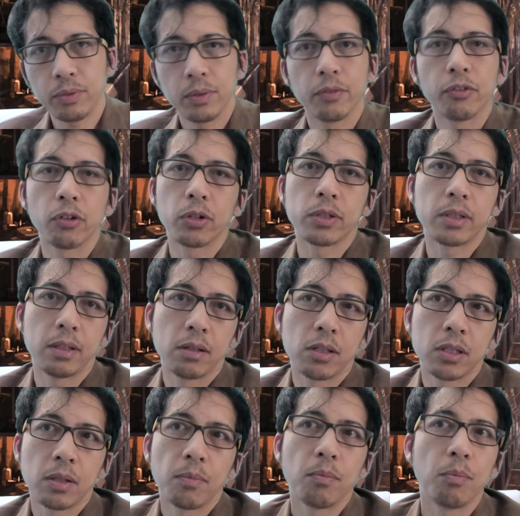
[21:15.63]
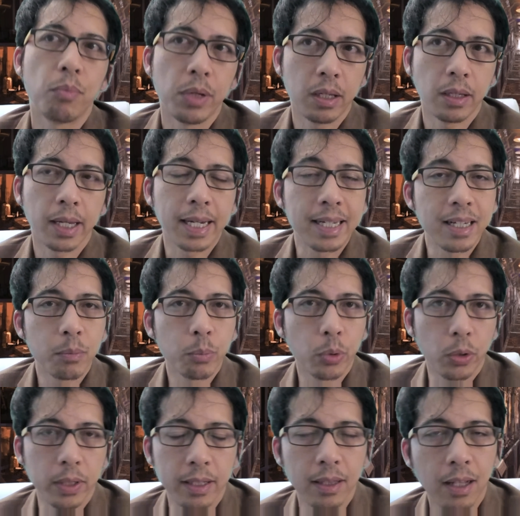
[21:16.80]
versus being
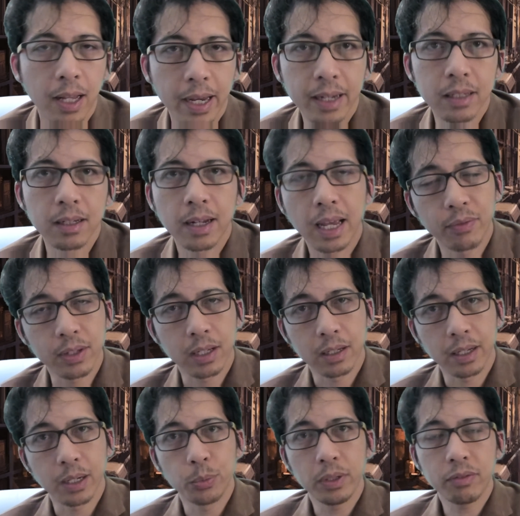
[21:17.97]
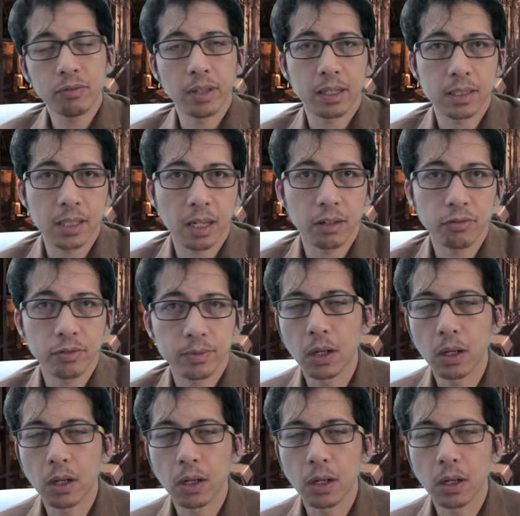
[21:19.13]
nimble and light, having a high reflex save.